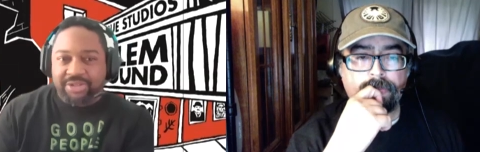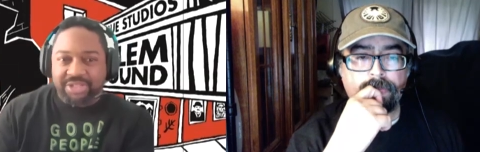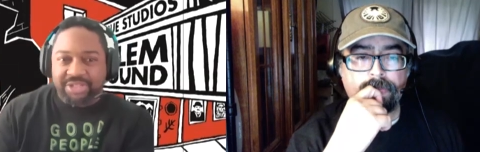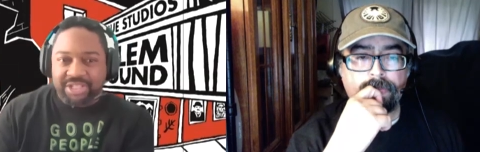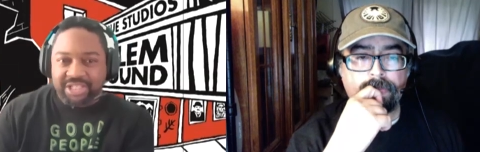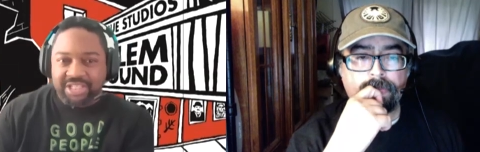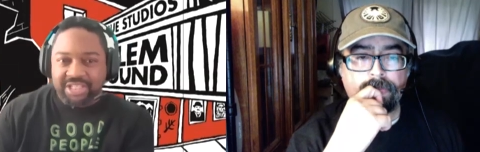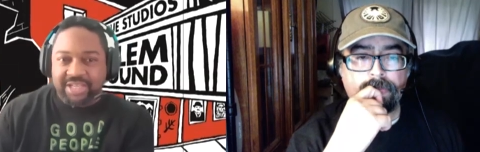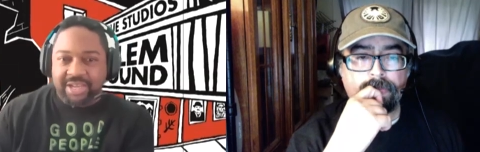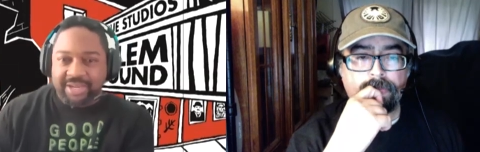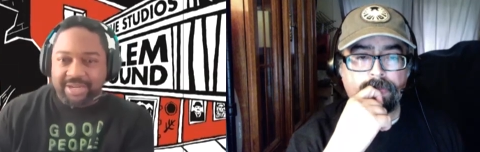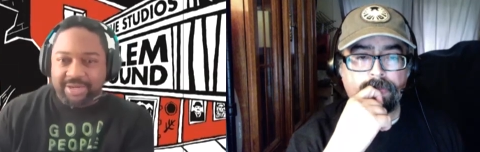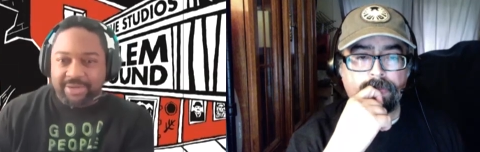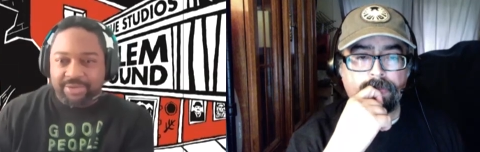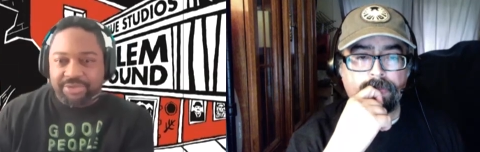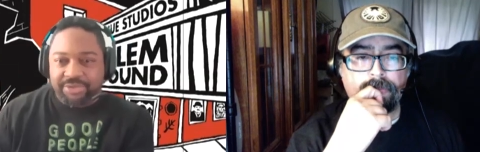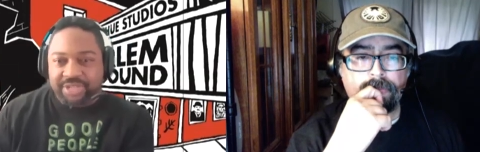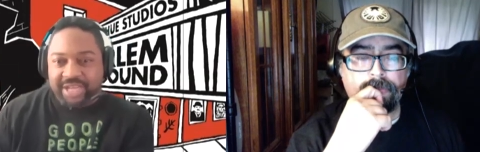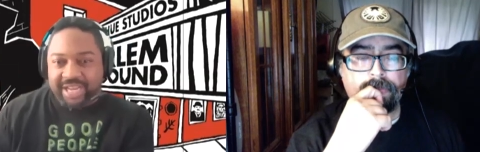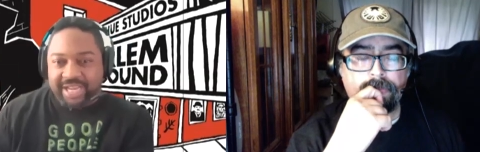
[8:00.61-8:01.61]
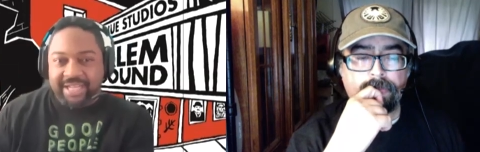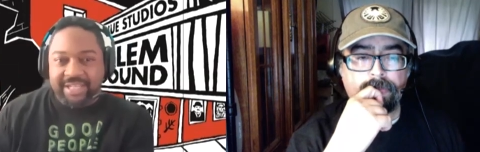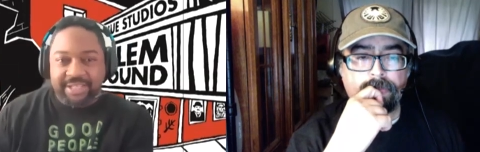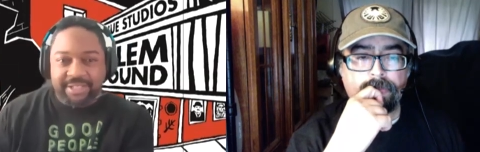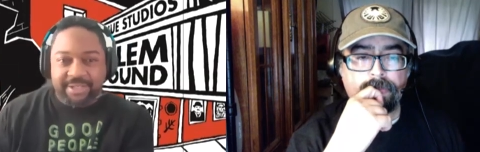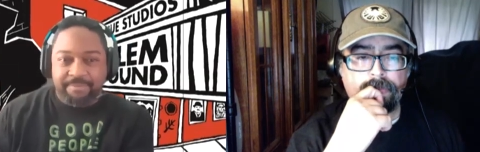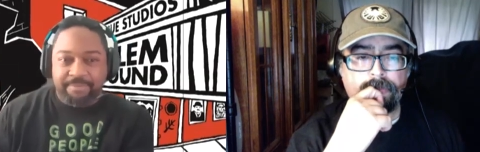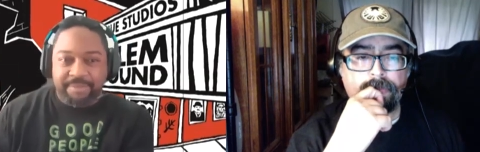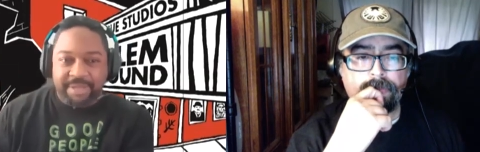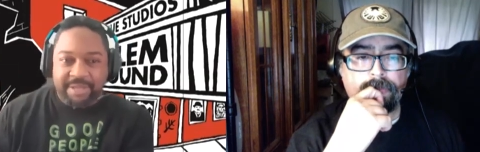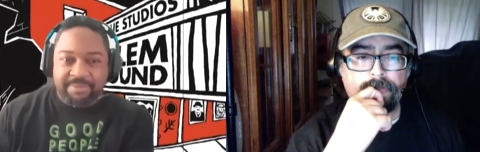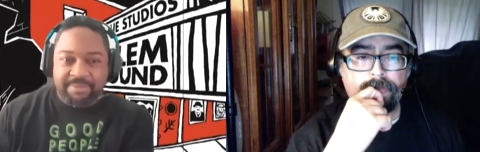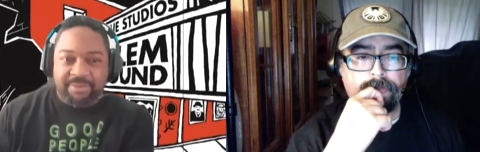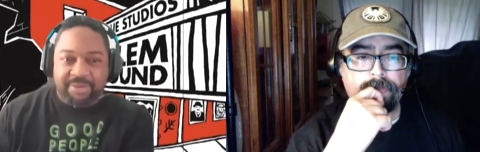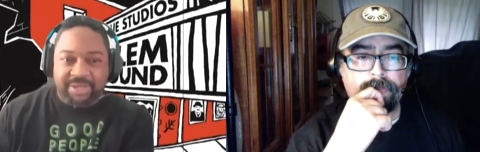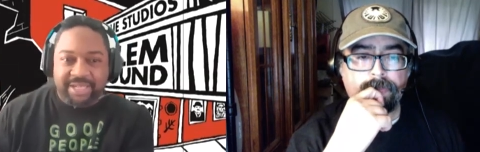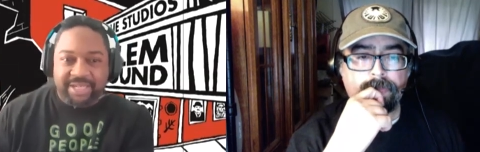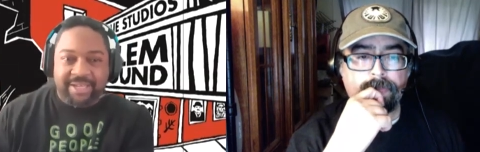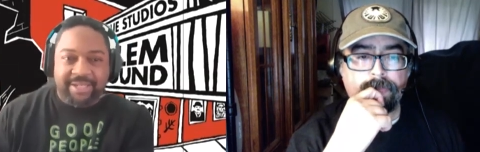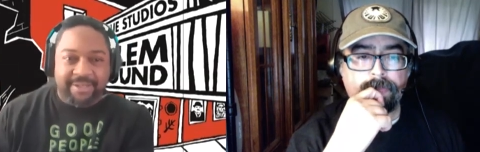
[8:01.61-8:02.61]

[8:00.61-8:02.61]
Speaker 1: to styles and some people in it.